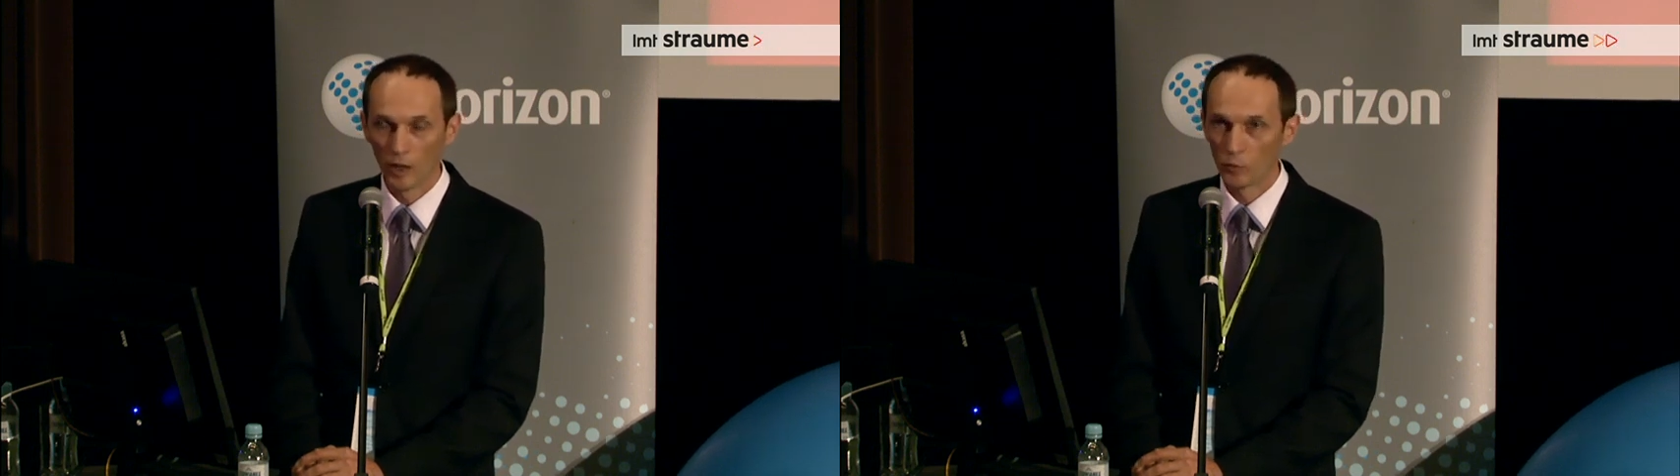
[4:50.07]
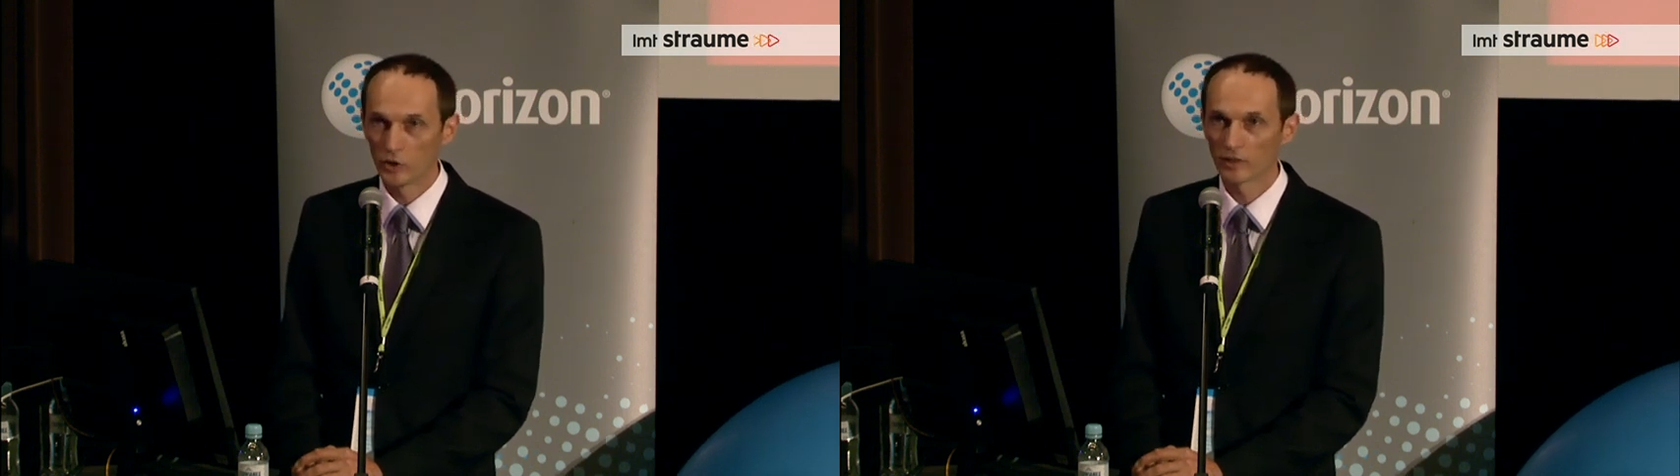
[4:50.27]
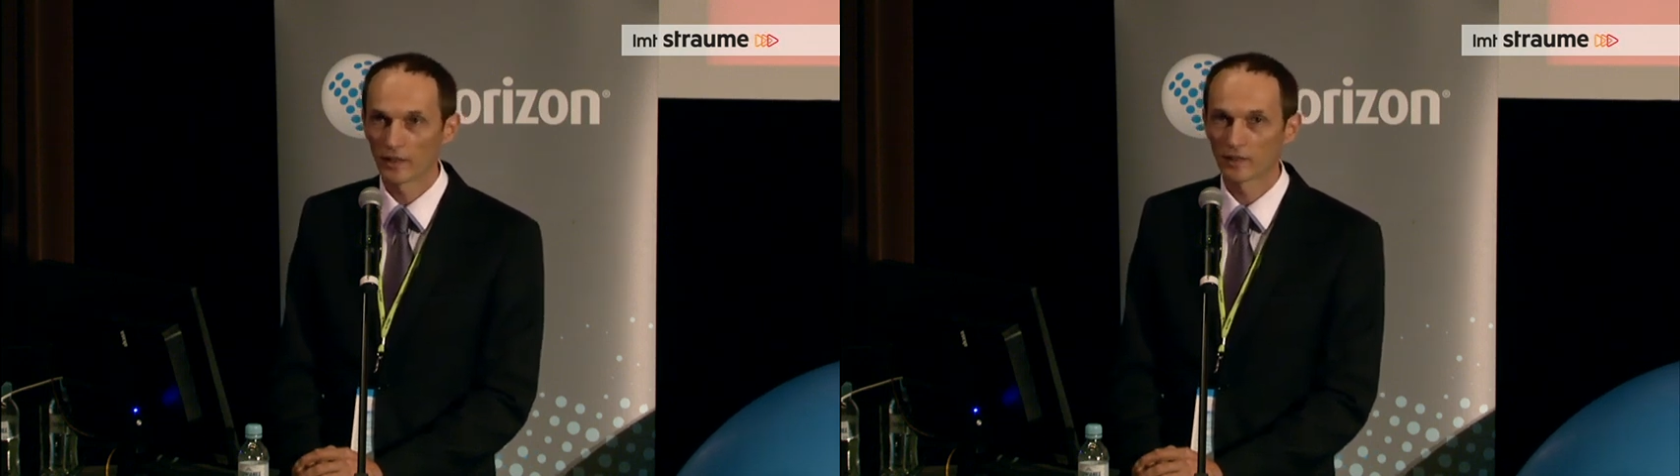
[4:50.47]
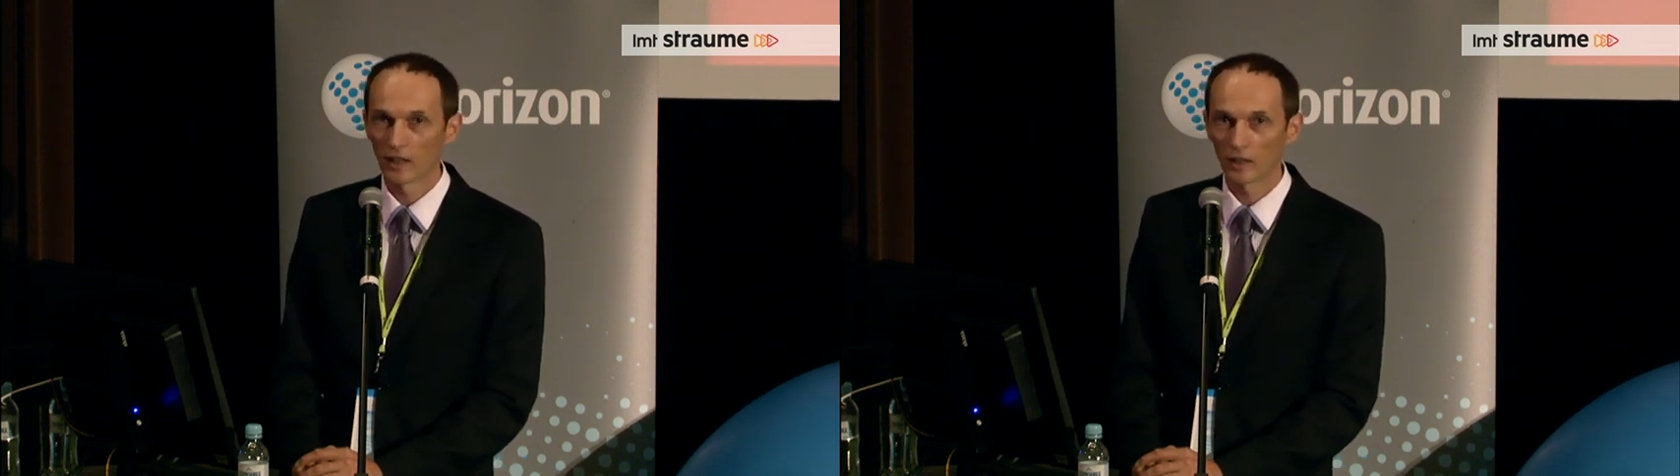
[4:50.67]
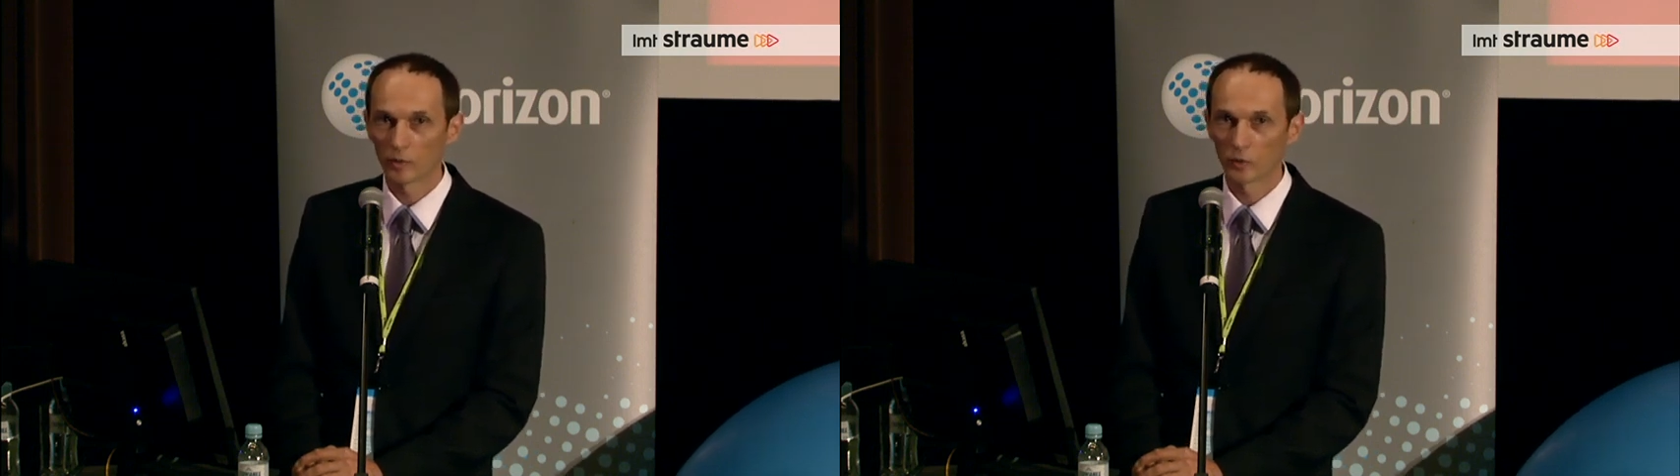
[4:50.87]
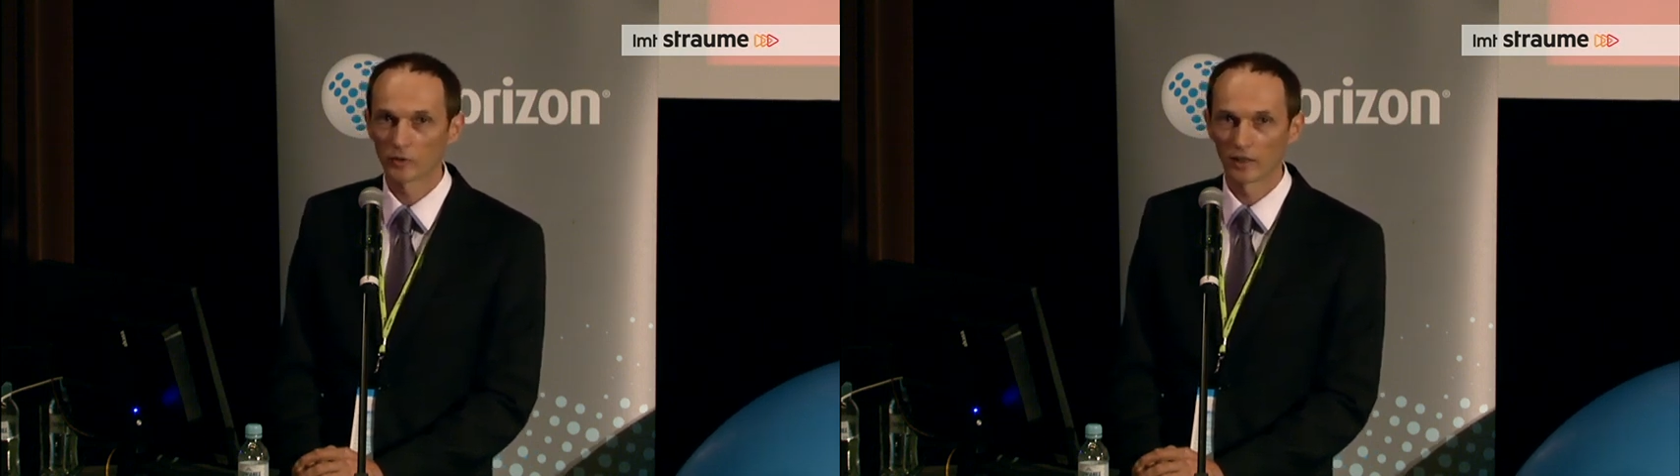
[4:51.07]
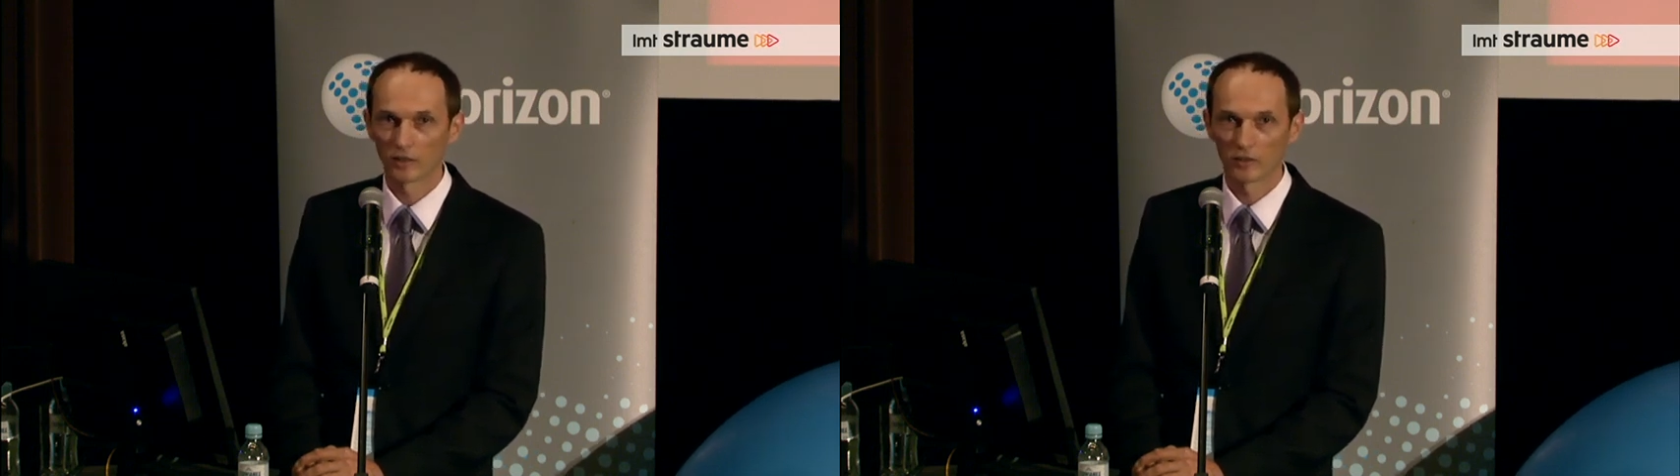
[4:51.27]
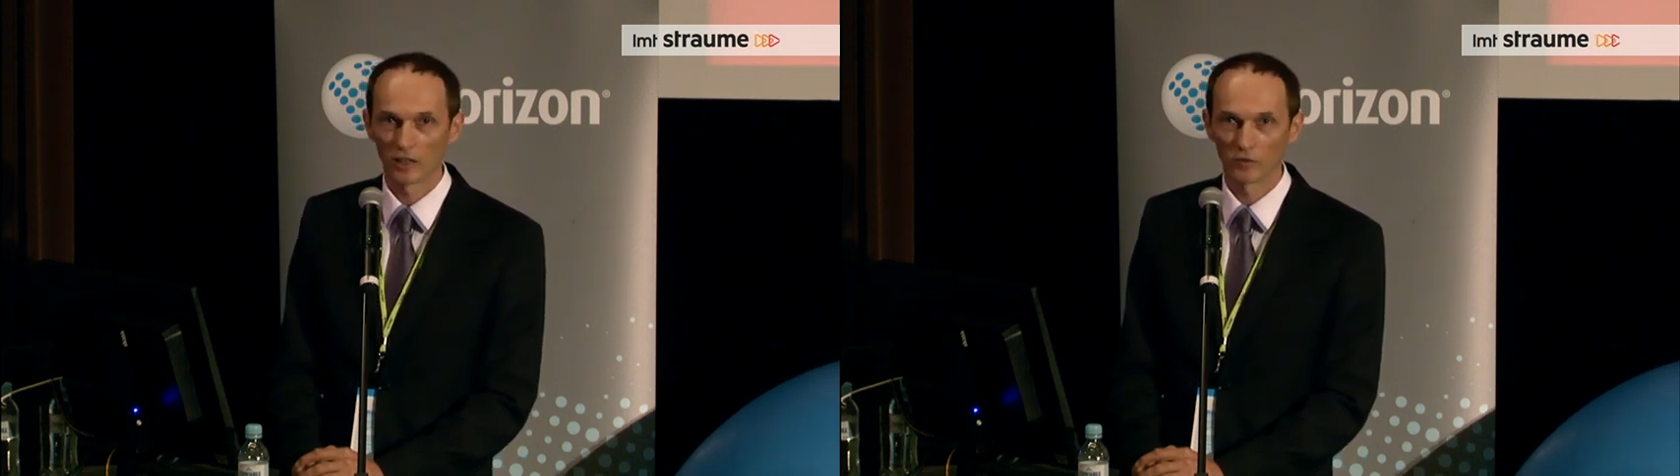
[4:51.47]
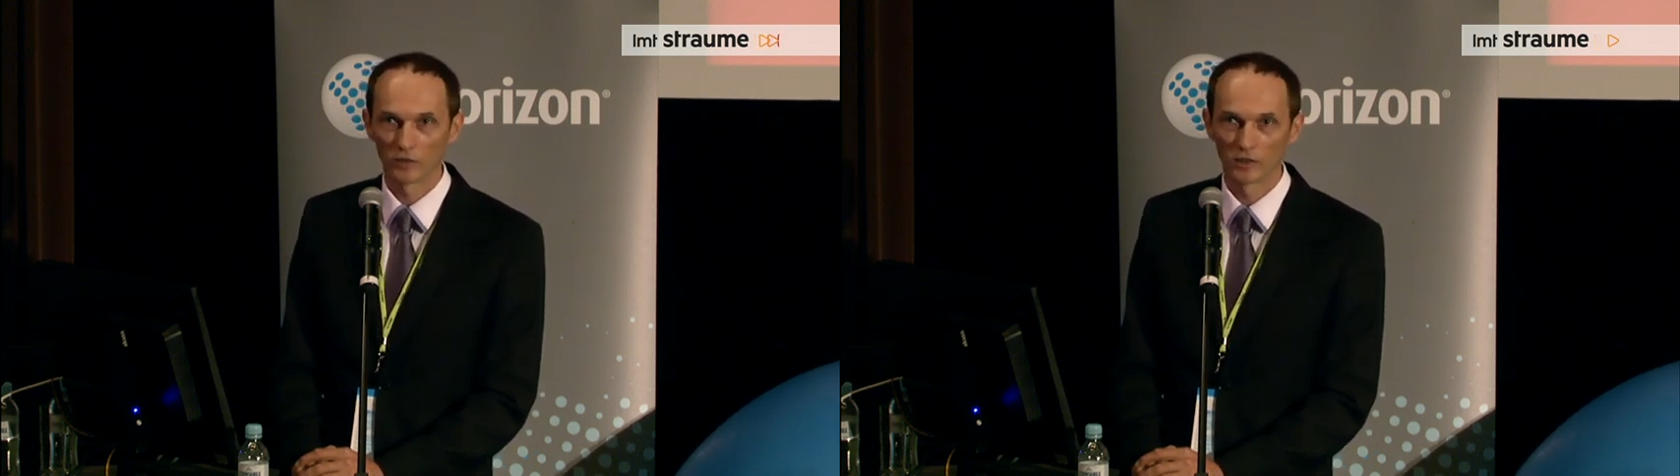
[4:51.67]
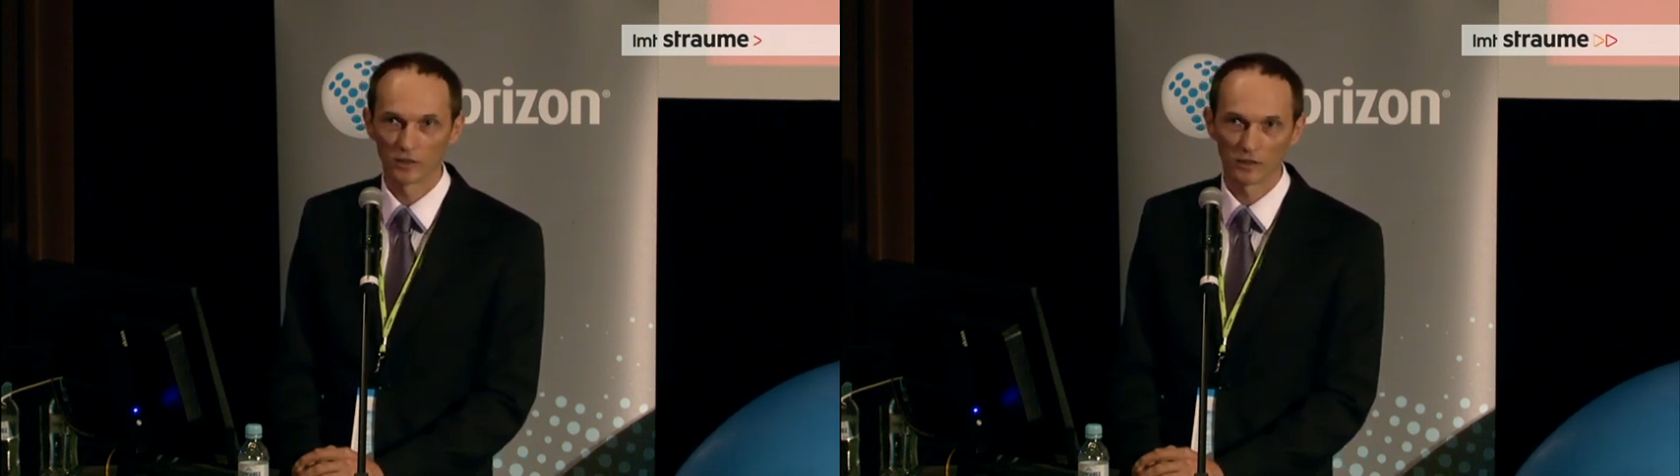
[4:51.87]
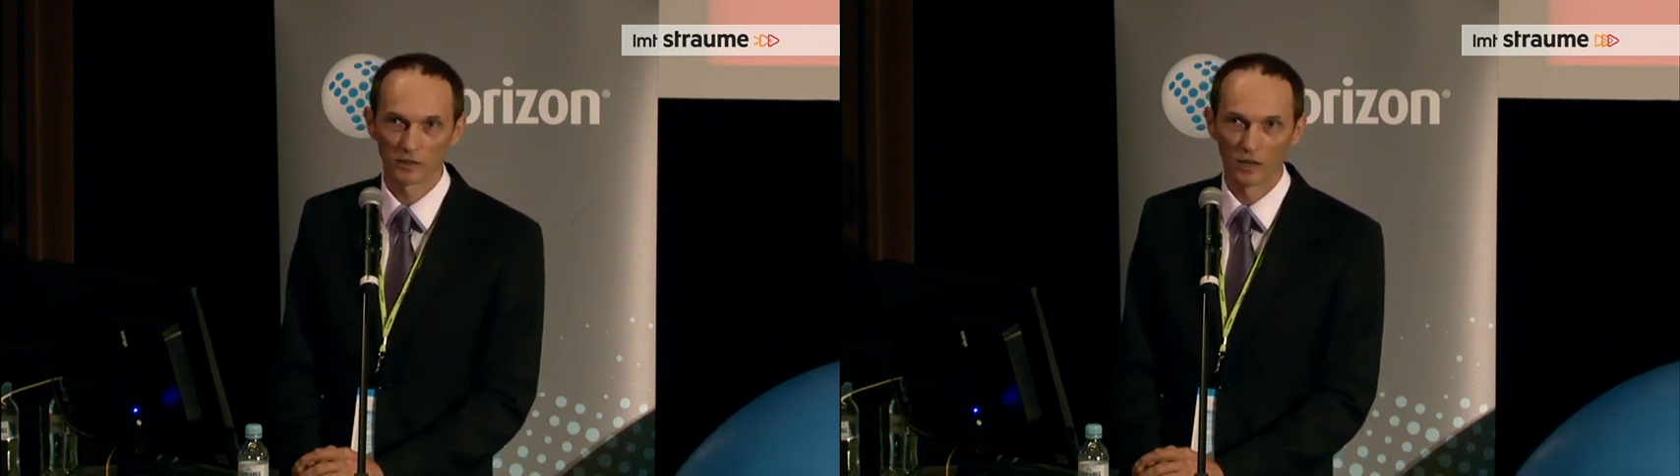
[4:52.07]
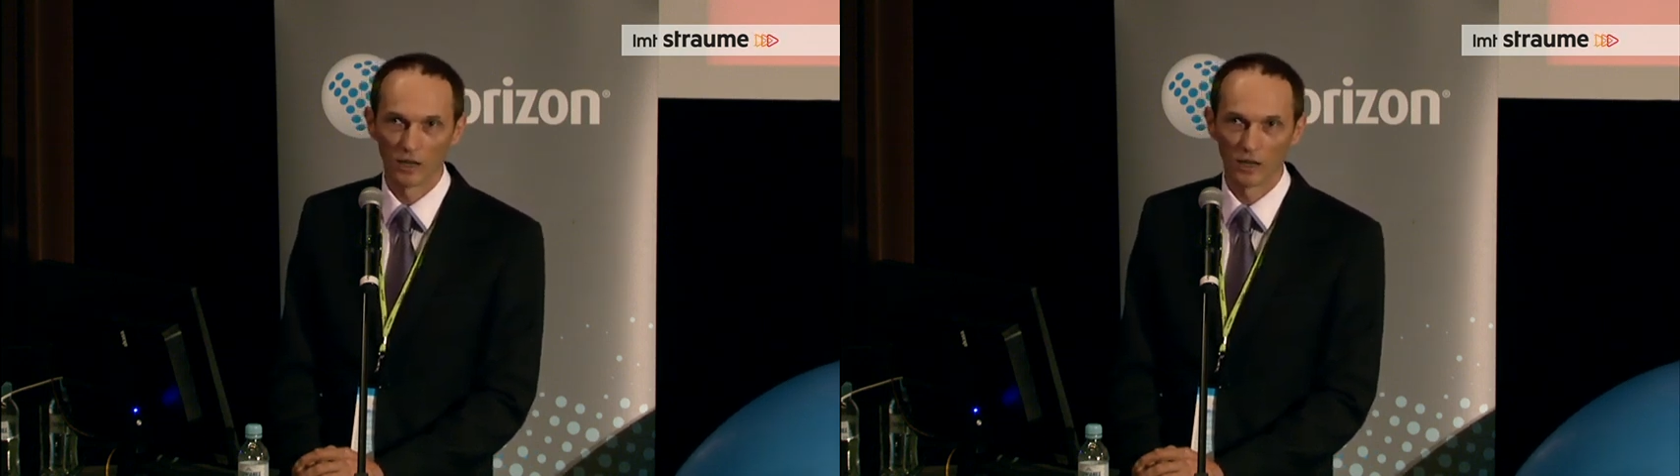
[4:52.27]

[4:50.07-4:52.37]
which is exactly about self-service.